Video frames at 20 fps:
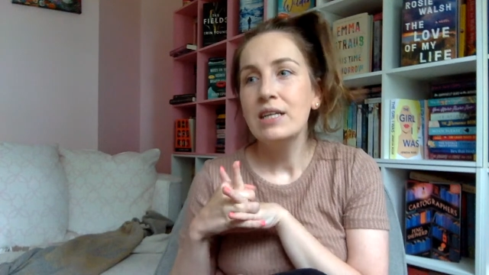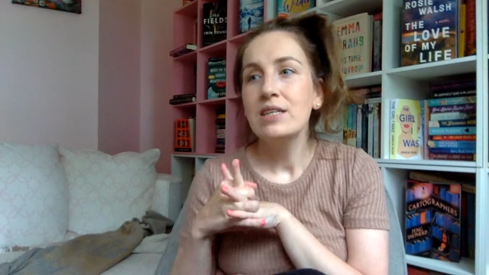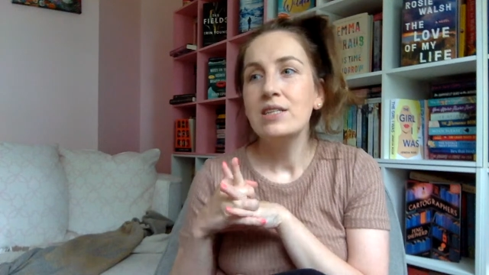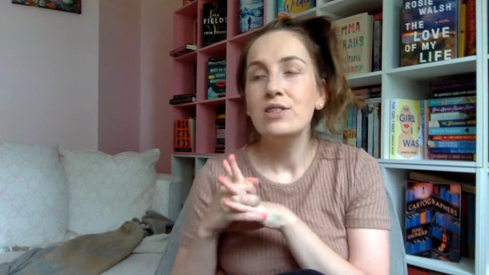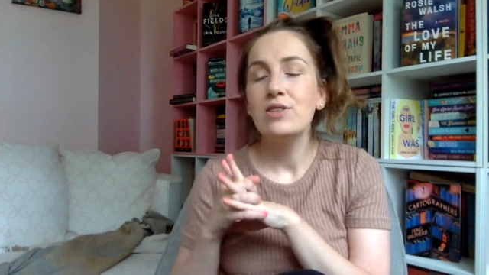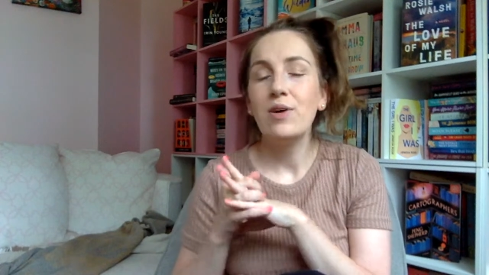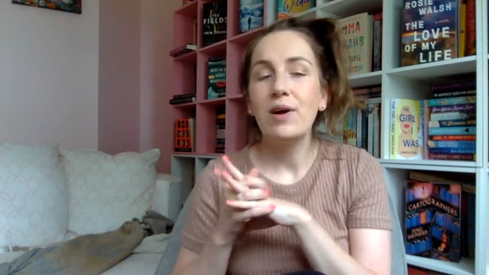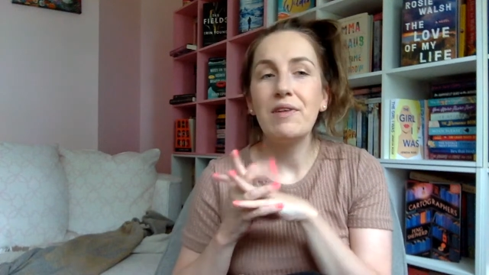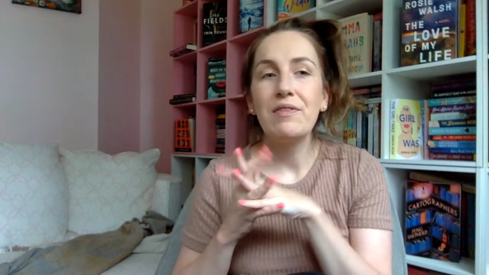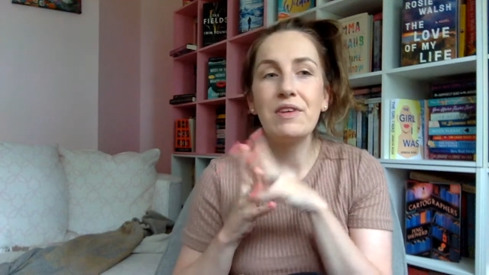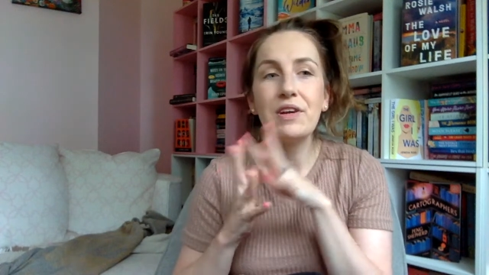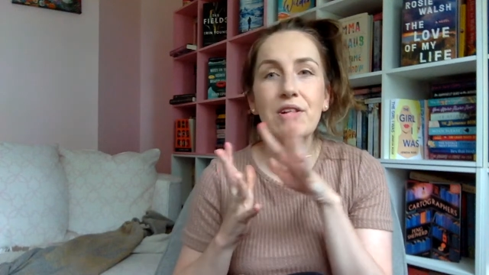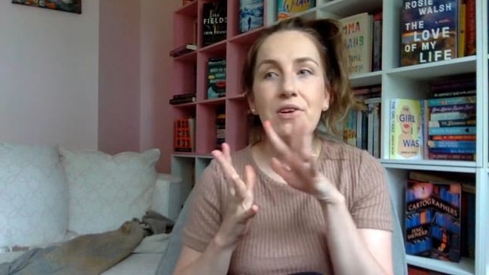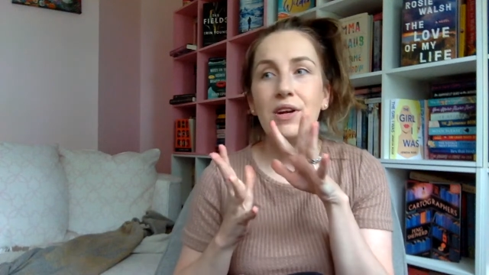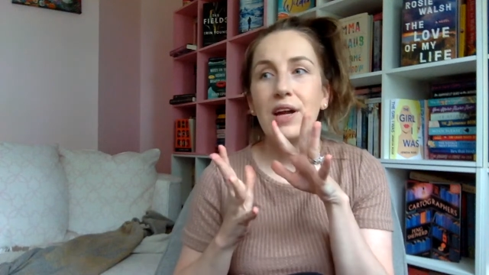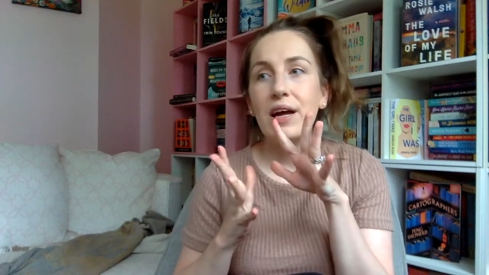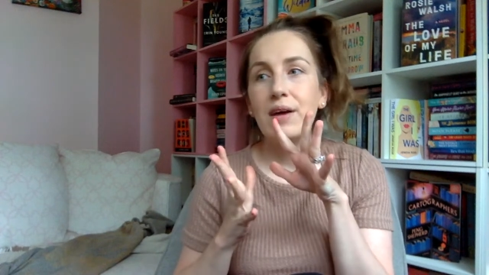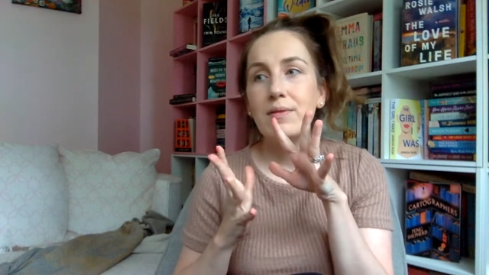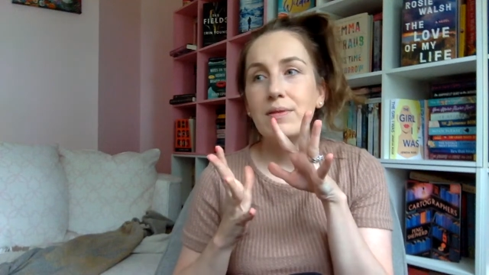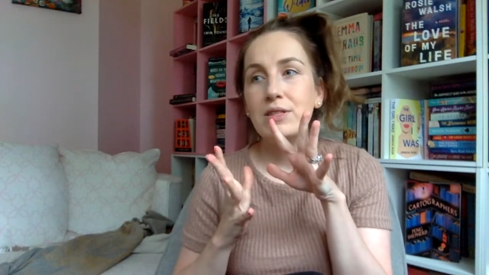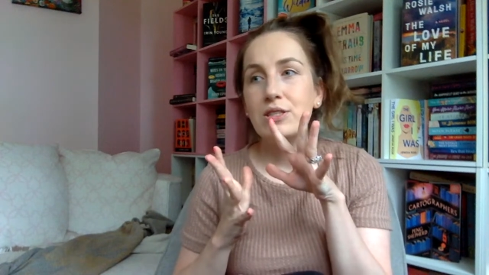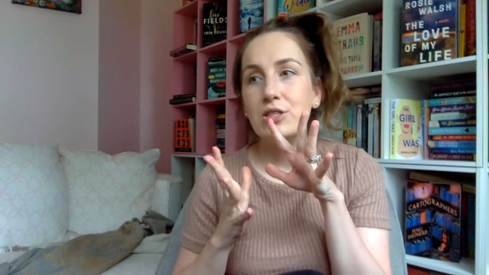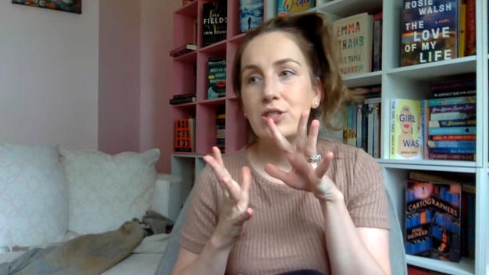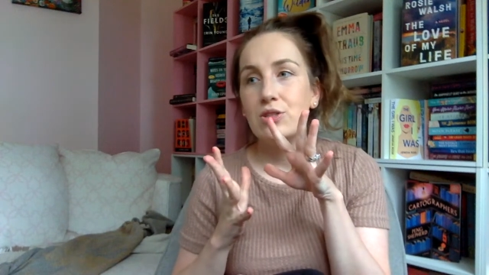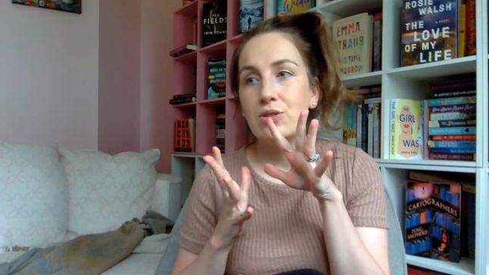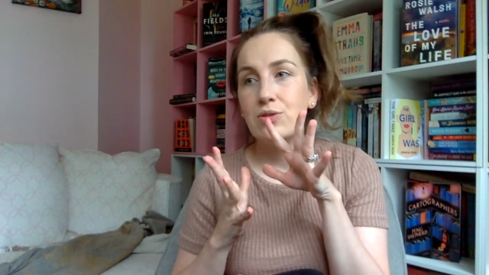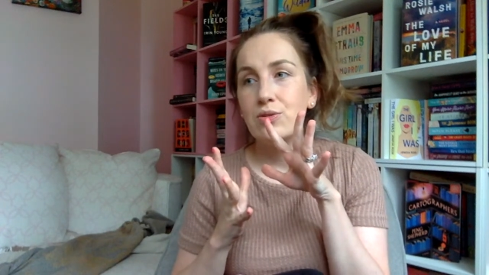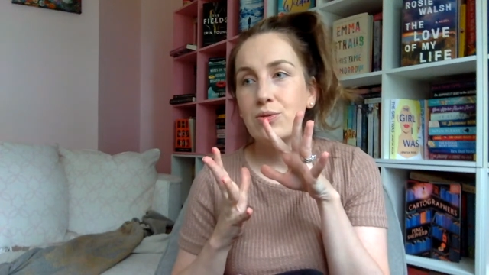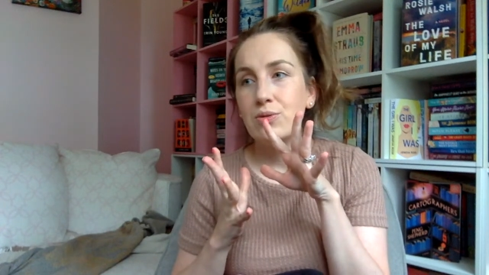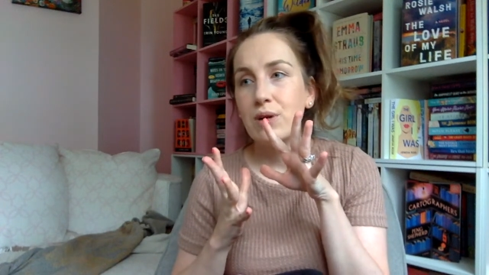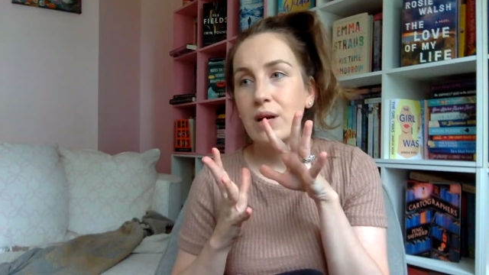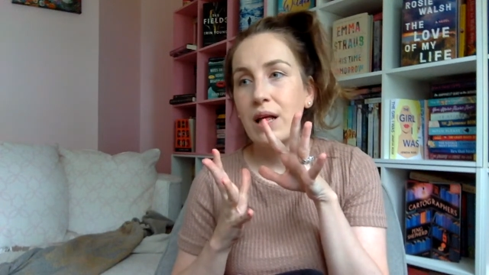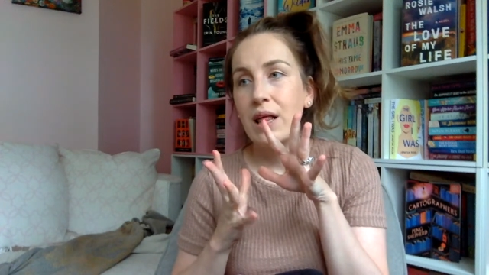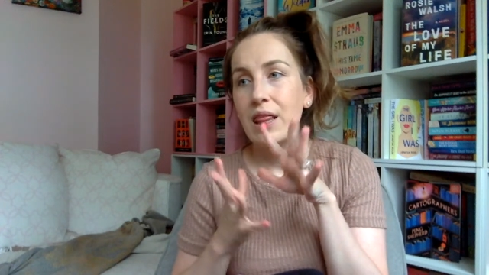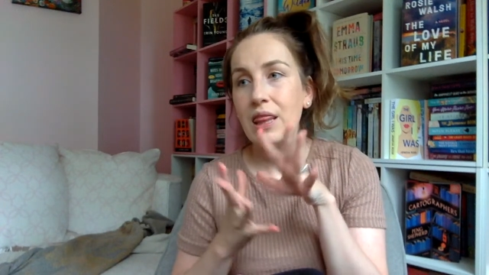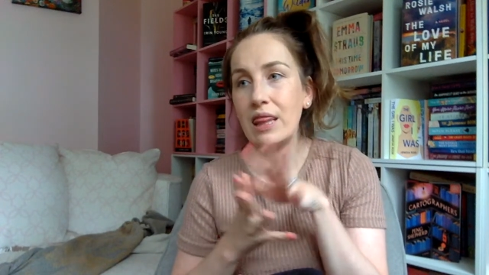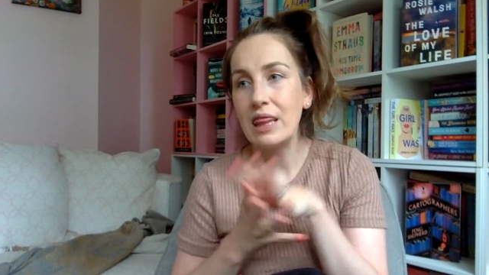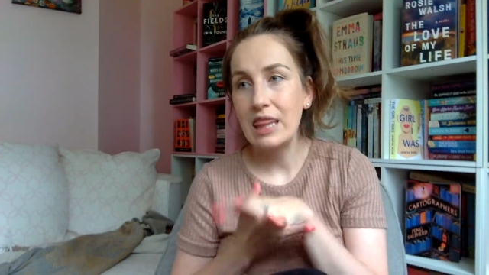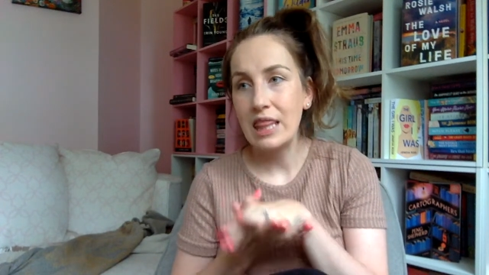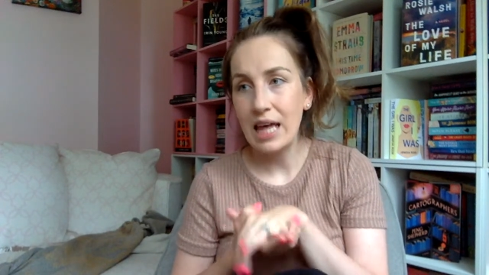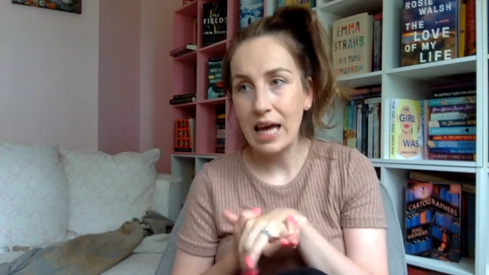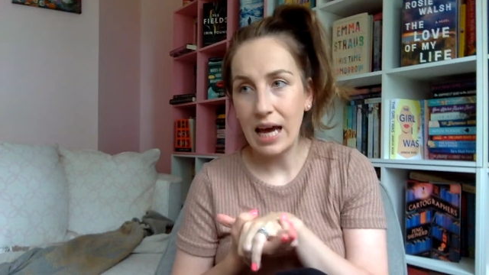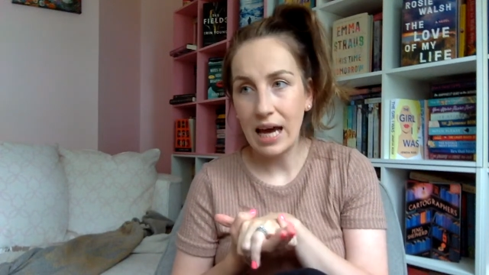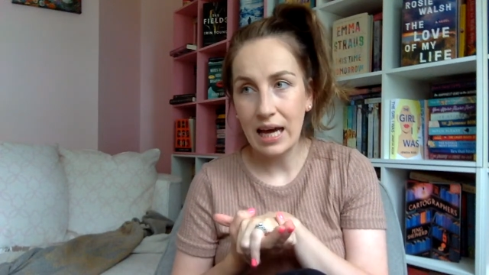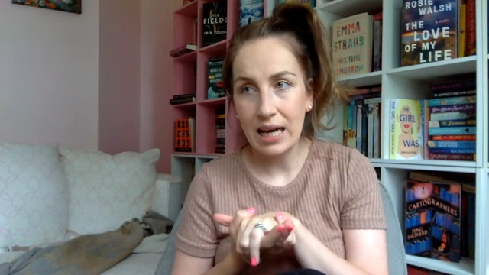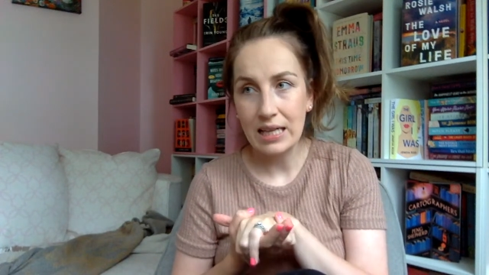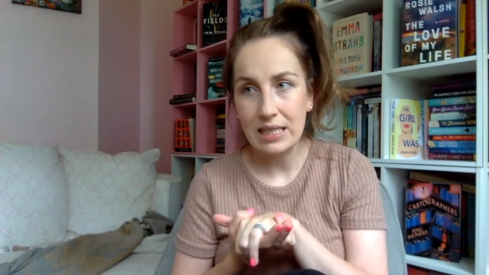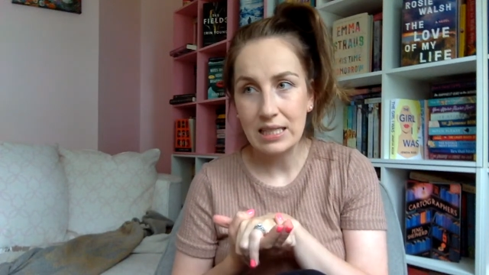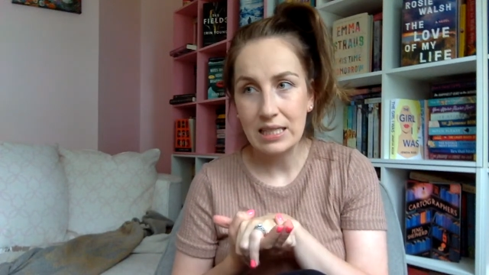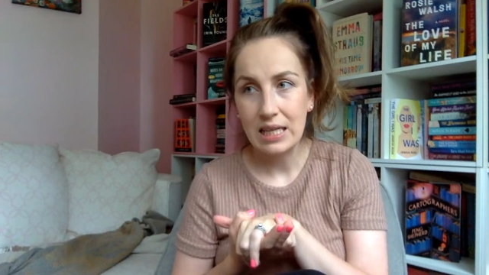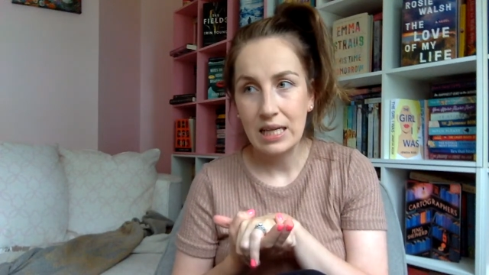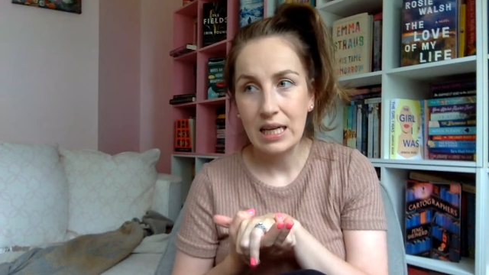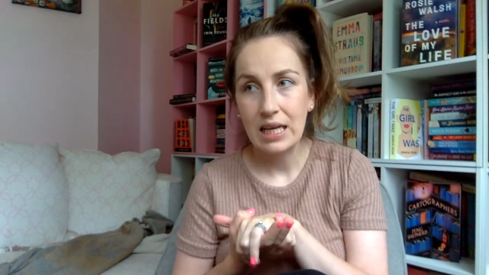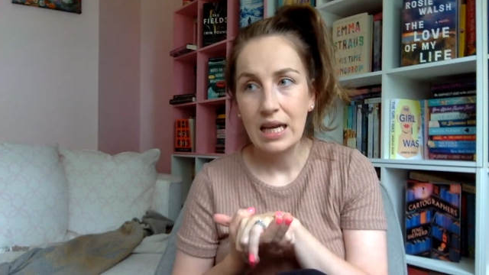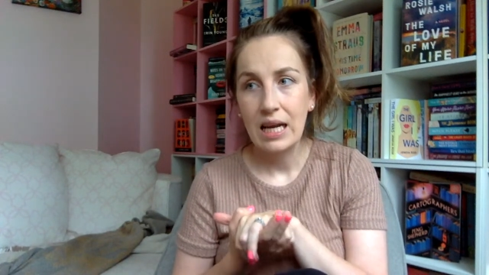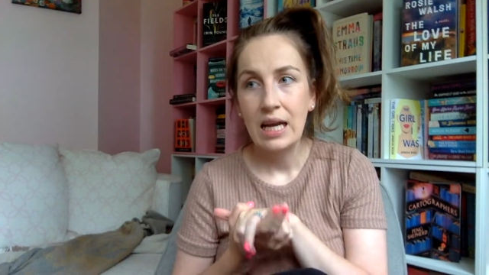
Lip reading: So I figured I would do that.